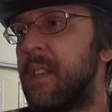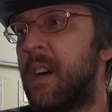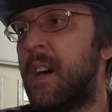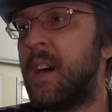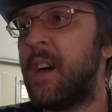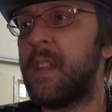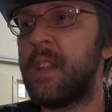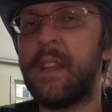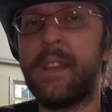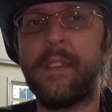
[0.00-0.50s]

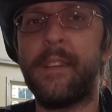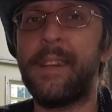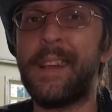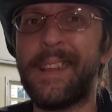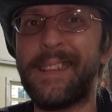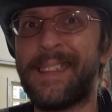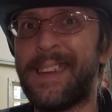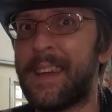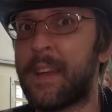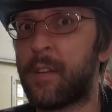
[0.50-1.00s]
They're
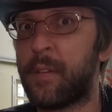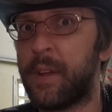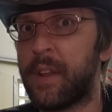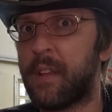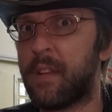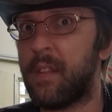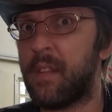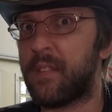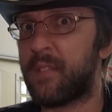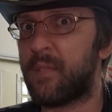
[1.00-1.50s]
not that
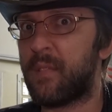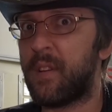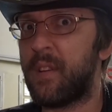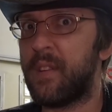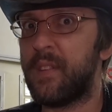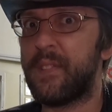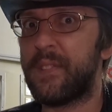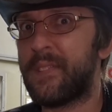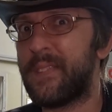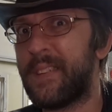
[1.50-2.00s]
critical as far
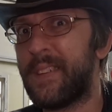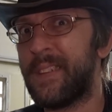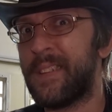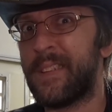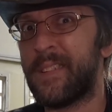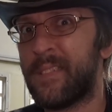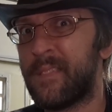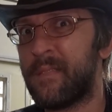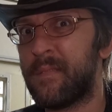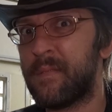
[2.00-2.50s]
as, you
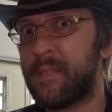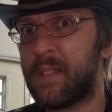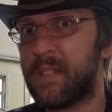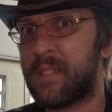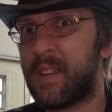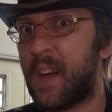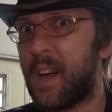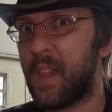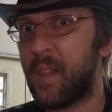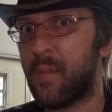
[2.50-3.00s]
know, the
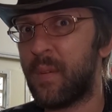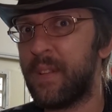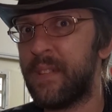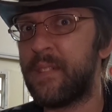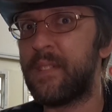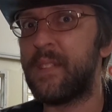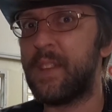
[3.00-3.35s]
tolerance.